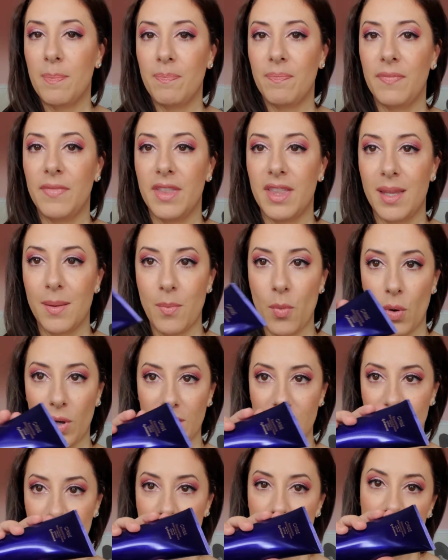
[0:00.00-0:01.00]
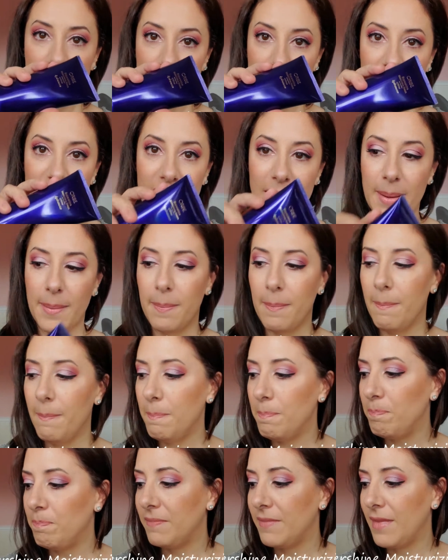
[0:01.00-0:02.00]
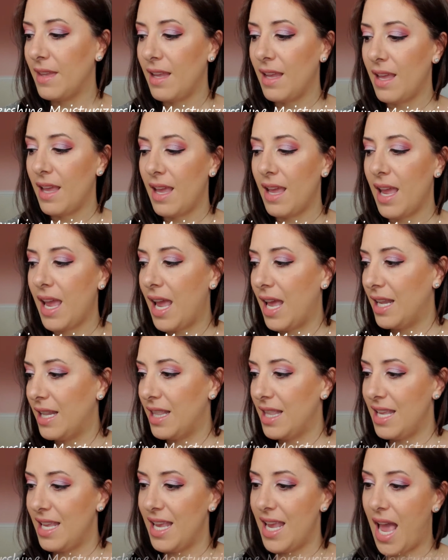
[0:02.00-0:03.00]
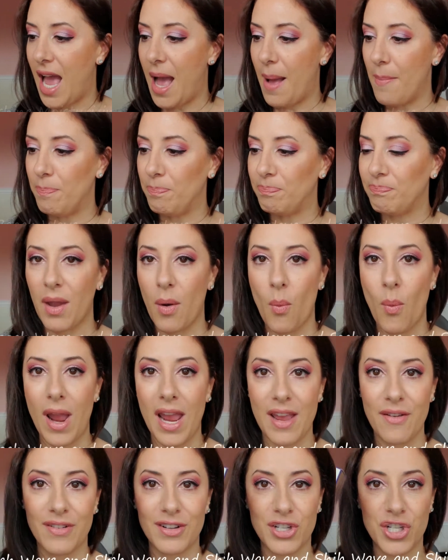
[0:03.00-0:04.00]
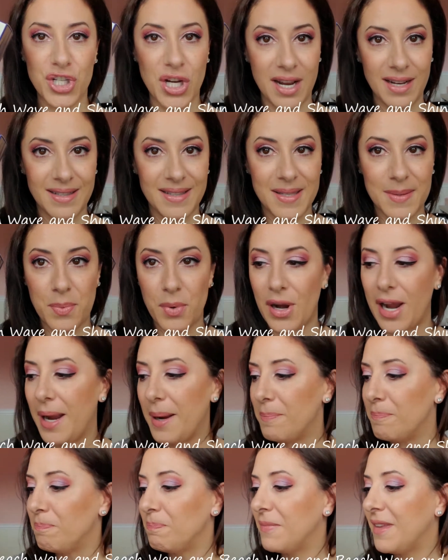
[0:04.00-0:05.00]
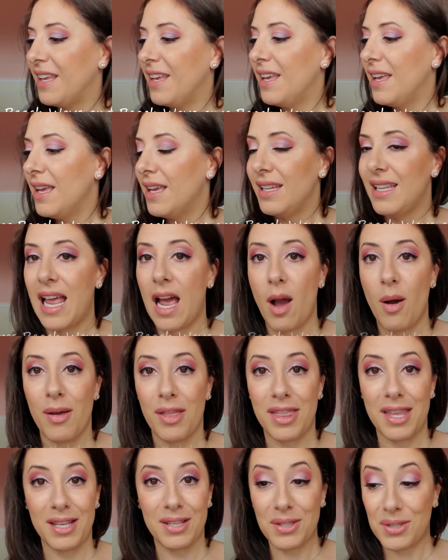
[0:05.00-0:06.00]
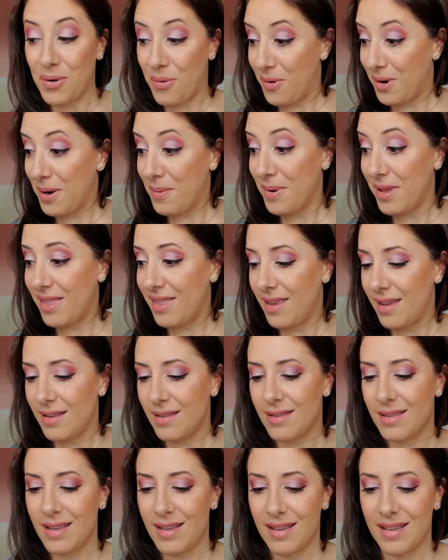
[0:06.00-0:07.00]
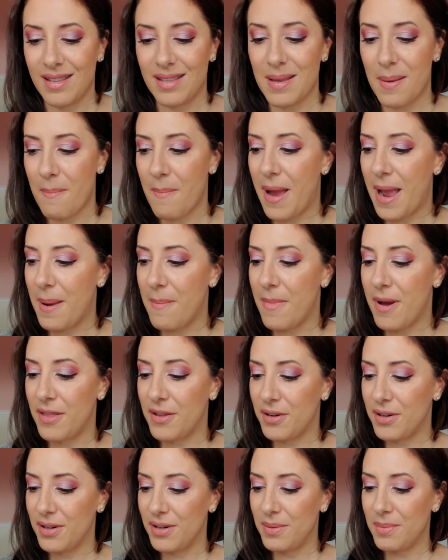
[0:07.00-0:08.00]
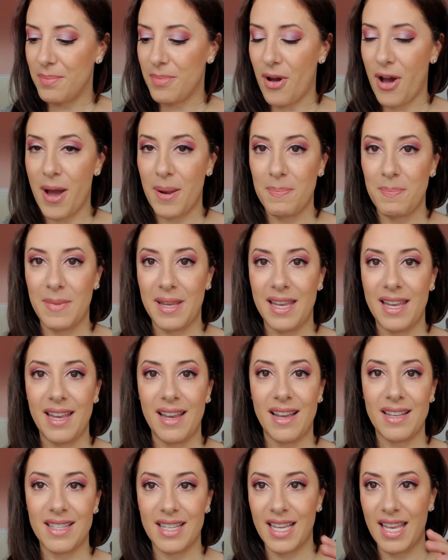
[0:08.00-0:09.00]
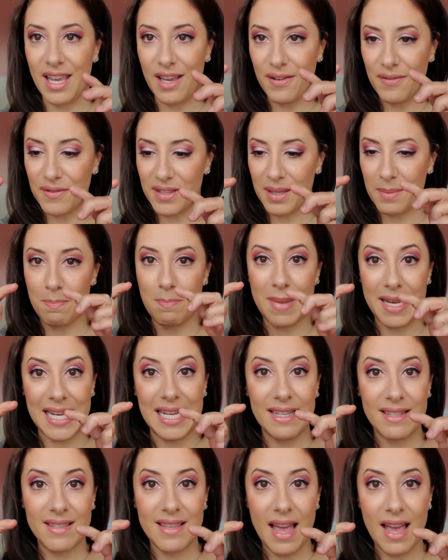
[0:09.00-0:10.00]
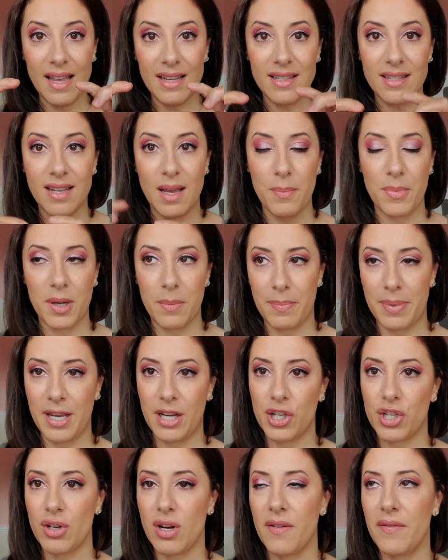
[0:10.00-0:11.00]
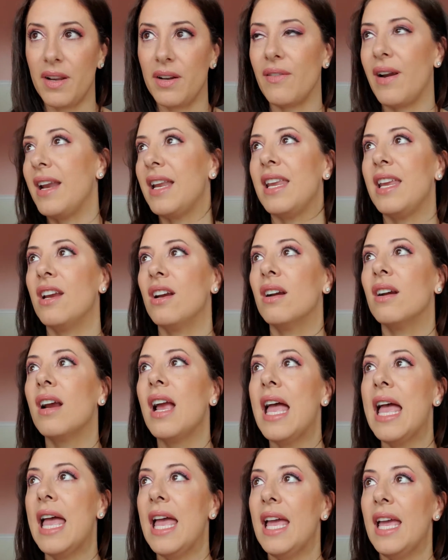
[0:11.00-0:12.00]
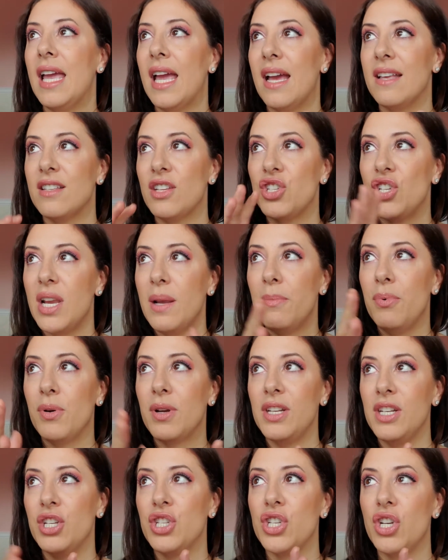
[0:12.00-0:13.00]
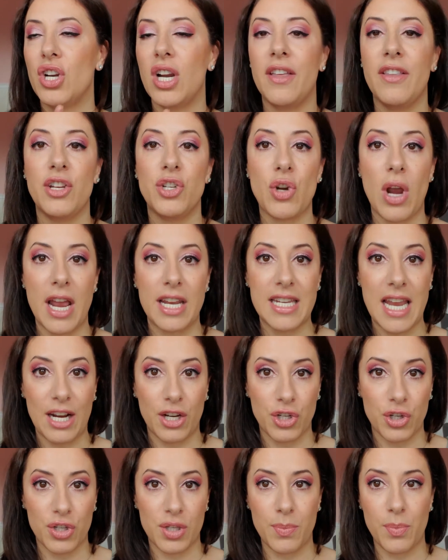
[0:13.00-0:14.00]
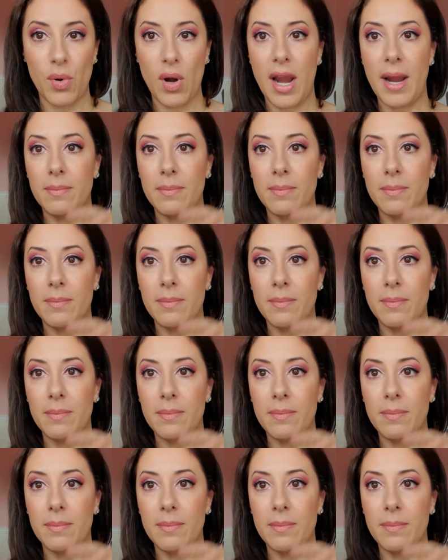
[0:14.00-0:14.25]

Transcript: the Moisture Cream, and the Wave and Shine Spray. Now, the story with this is my mother bought me as a gift the mini set. I'll put a picture of it right here. It has a shampoo, conditioner, and a dry texture spray.